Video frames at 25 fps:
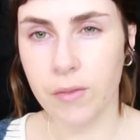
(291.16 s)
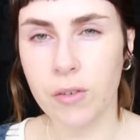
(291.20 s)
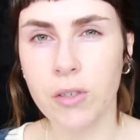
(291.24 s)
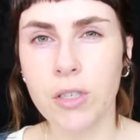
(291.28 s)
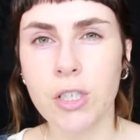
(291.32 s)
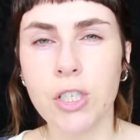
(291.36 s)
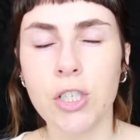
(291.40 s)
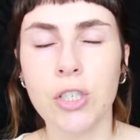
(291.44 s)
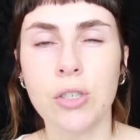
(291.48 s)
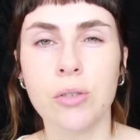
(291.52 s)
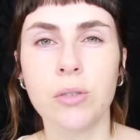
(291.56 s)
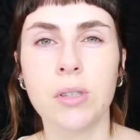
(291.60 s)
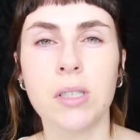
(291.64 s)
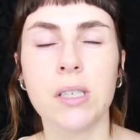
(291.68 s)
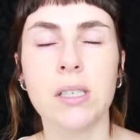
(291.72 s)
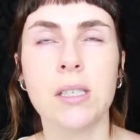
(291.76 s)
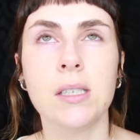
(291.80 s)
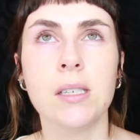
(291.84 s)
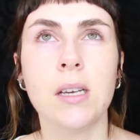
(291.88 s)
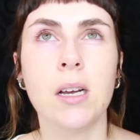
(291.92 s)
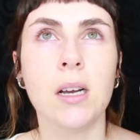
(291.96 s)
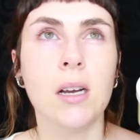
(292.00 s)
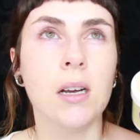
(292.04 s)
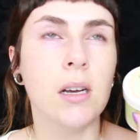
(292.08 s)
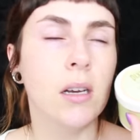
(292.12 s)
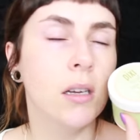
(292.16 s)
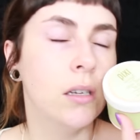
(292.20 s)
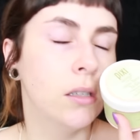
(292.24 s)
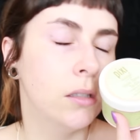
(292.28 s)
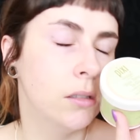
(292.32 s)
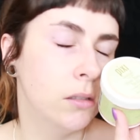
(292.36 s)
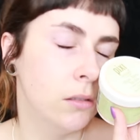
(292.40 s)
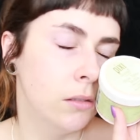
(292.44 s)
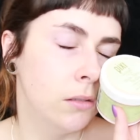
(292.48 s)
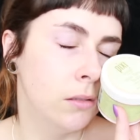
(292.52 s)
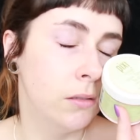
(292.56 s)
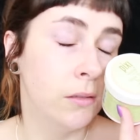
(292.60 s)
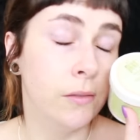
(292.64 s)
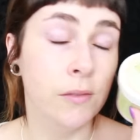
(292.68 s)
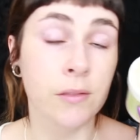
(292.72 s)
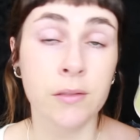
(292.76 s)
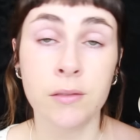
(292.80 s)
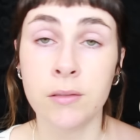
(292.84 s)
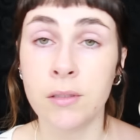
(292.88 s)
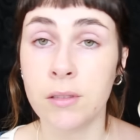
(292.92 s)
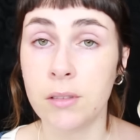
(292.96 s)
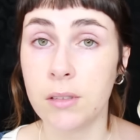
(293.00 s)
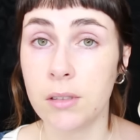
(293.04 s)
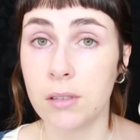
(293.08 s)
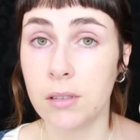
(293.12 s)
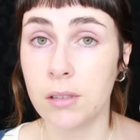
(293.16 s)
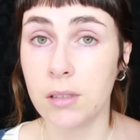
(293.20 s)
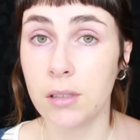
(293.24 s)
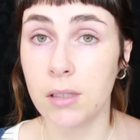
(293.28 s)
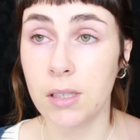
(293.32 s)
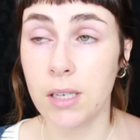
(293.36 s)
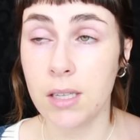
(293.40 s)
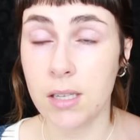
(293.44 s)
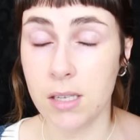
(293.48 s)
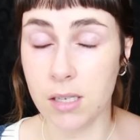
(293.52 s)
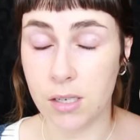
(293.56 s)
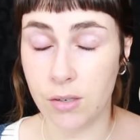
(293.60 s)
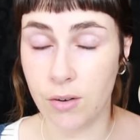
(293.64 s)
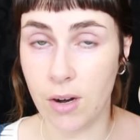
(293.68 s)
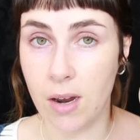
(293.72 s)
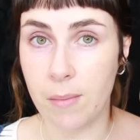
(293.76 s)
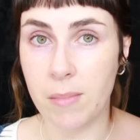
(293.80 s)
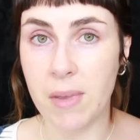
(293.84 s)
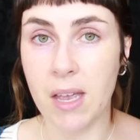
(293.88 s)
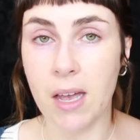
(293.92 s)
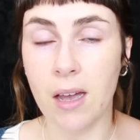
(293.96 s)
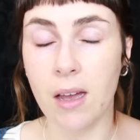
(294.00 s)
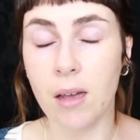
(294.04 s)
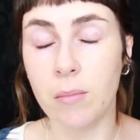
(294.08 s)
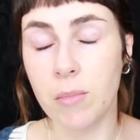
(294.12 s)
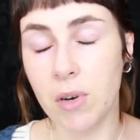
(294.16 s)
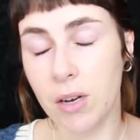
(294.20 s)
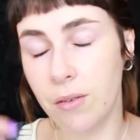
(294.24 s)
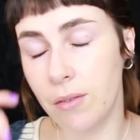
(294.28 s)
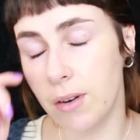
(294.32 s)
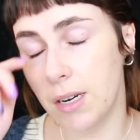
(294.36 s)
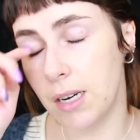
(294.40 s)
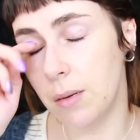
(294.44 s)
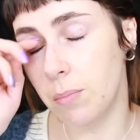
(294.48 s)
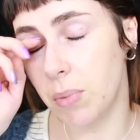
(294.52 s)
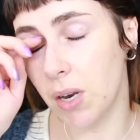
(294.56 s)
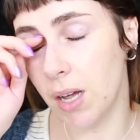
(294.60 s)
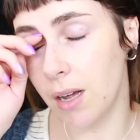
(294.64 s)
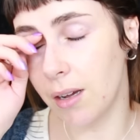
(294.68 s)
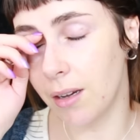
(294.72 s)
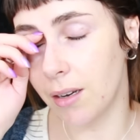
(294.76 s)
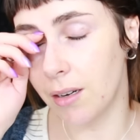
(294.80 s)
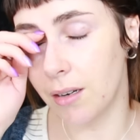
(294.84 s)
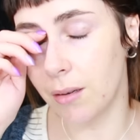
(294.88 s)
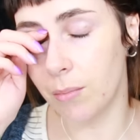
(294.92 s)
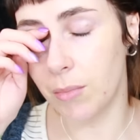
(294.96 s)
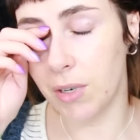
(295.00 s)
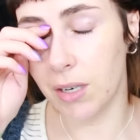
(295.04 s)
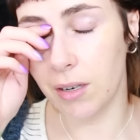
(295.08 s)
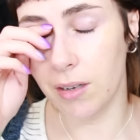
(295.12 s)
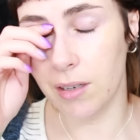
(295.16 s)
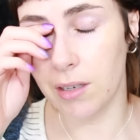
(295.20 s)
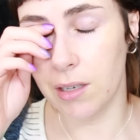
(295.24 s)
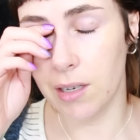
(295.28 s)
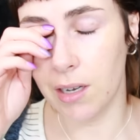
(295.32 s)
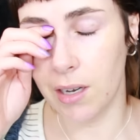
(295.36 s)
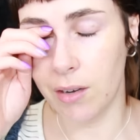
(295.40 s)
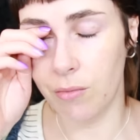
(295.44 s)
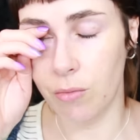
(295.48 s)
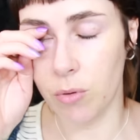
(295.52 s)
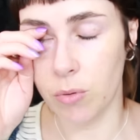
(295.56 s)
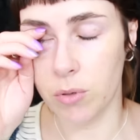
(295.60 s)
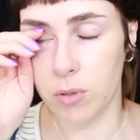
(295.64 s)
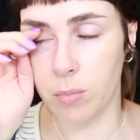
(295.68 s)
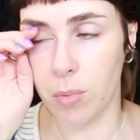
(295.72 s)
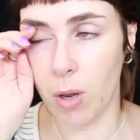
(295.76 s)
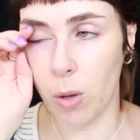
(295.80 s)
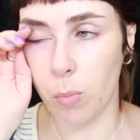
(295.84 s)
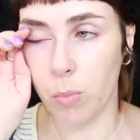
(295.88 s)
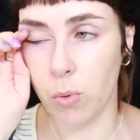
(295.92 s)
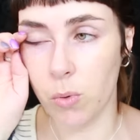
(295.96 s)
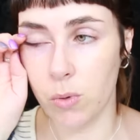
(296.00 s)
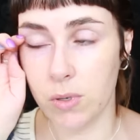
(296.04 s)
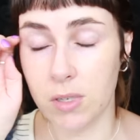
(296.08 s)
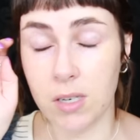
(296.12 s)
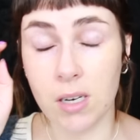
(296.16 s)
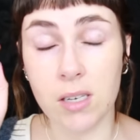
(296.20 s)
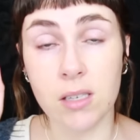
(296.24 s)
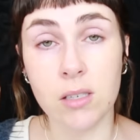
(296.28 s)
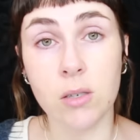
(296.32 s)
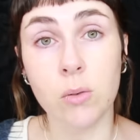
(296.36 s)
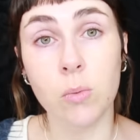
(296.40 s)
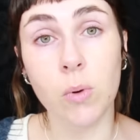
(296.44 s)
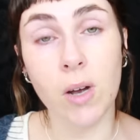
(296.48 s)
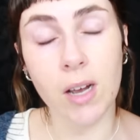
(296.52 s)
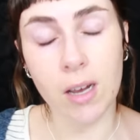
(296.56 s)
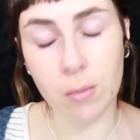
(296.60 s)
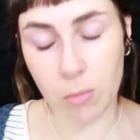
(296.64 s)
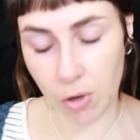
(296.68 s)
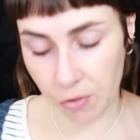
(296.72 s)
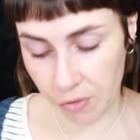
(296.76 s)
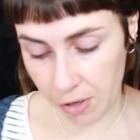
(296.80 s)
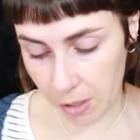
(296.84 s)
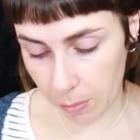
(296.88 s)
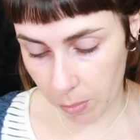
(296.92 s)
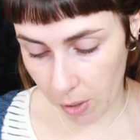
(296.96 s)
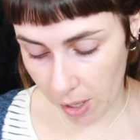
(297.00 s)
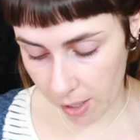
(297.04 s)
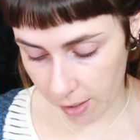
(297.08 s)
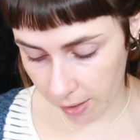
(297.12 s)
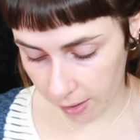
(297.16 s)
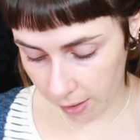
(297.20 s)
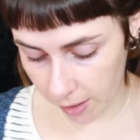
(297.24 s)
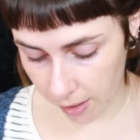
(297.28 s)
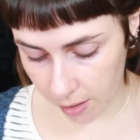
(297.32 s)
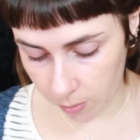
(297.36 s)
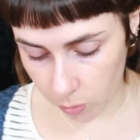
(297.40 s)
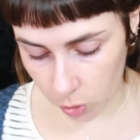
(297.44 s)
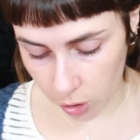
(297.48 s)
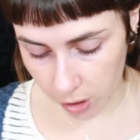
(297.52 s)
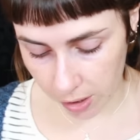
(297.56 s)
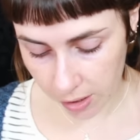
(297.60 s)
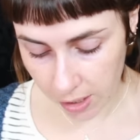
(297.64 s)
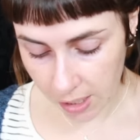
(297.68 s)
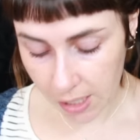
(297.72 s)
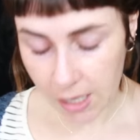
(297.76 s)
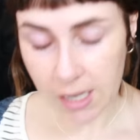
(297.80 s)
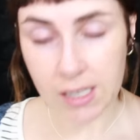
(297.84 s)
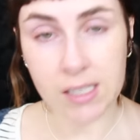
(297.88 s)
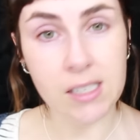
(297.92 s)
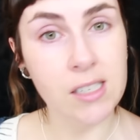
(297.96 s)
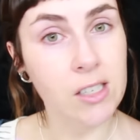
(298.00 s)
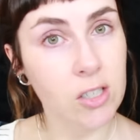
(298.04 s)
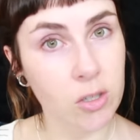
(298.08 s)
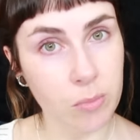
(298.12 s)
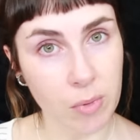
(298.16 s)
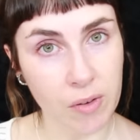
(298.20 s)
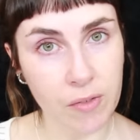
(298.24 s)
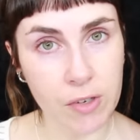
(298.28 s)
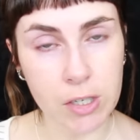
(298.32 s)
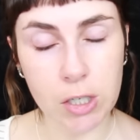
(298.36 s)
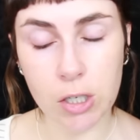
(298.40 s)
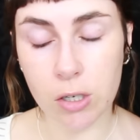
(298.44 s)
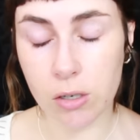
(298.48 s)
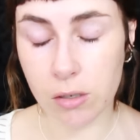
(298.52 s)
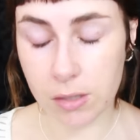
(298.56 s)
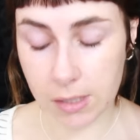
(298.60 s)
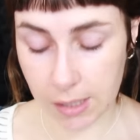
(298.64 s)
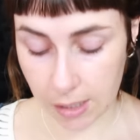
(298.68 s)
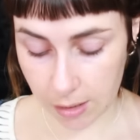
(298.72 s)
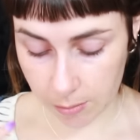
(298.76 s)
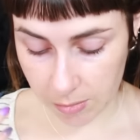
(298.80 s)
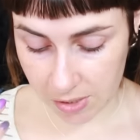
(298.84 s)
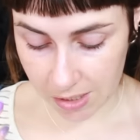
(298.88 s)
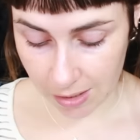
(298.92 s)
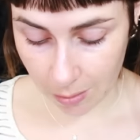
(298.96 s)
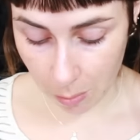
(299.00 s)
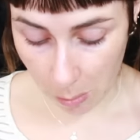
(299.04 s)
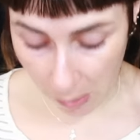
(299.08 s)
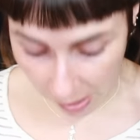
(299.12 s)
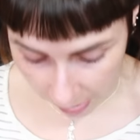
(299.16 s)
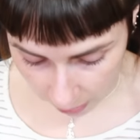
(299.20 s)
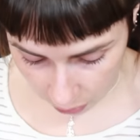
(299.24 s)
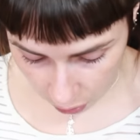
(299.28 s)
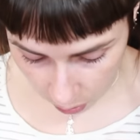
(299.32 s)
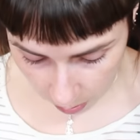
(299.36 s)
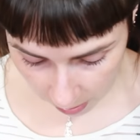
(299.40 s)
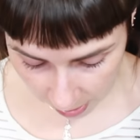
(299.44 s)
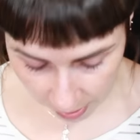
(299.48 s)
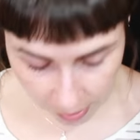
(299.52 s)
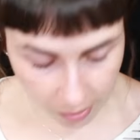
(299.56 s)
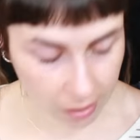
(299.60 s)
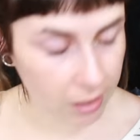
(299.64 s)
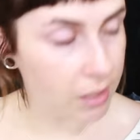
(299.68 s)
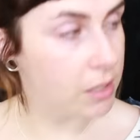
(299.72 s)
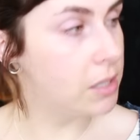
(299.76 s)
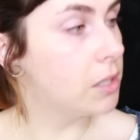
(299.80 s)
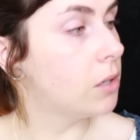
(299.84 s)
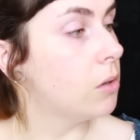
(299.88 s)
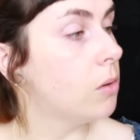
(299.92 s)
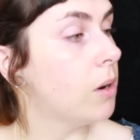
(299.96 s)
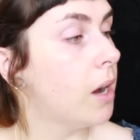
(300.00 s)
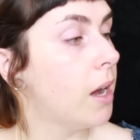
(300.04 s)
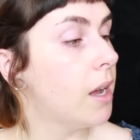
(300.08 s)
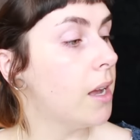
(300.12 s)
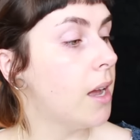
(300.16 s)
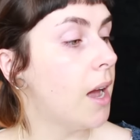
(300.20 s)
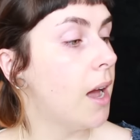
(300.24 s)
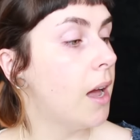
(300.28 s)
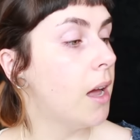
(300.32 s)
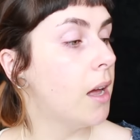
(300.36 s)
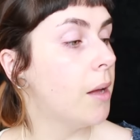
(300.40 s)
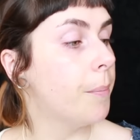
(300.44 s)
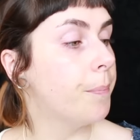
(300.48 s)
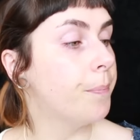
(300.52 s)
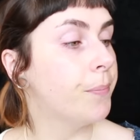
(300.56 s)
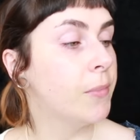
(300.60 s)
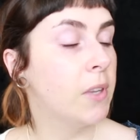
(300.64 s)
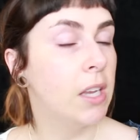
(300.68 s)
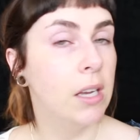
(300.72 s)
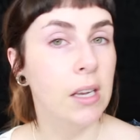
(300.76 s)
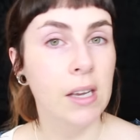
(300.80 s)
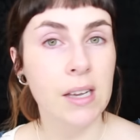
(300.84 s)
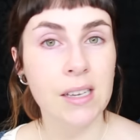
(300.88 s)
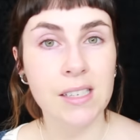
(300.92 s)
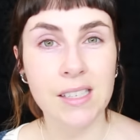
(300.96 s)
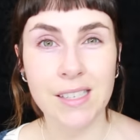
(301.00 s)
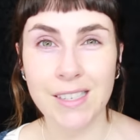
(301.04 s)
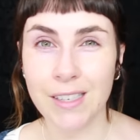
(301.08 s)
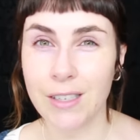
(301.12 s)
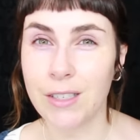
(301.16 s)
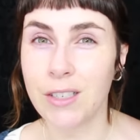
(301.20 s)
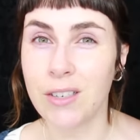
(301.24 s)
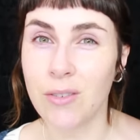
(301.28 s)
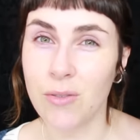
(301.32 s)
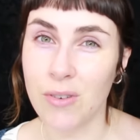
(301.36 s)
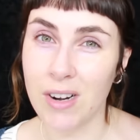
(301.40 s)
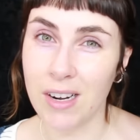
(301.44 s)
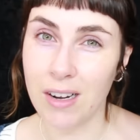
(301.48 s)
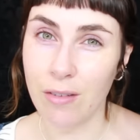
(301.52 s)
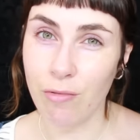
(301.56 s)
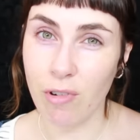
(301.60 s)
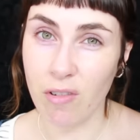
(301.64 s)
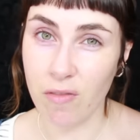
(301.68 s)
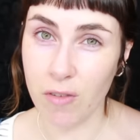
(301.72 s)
I've already showed this on Instagram, yeah. I'm not really blogging. I mean, I, I wrote a blog post as to why I'm not really blogging anymore. Still do my videos and I'm still micro-blogging. So I am still doing little